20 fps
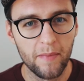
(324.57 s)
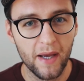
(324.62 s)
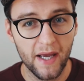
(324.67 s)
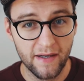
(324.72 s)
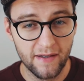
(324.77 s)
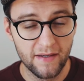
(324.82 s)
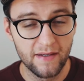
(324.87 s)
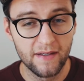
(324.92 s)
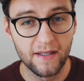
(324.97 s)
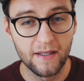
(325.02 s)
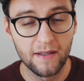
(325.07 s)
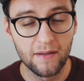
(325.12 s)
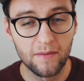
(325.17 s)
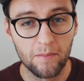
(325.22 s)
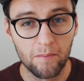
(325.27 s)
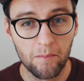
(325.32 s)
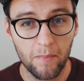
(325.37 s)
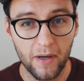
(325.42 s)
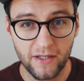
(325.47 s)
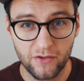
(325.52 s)
editing
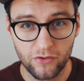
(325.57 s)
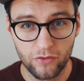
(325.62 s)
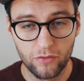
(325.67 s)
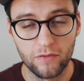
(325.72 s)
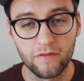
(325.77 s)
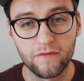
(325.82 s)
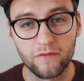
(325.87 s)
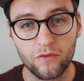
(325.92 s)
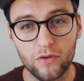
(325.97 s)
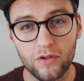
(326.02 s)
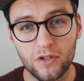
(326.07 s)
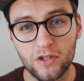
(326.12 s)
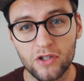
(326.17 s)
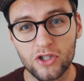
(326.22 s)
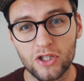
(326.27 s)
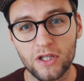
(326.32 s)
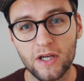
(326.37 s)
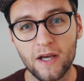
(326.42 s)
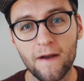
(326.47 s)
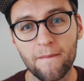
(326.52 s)
my drone footage,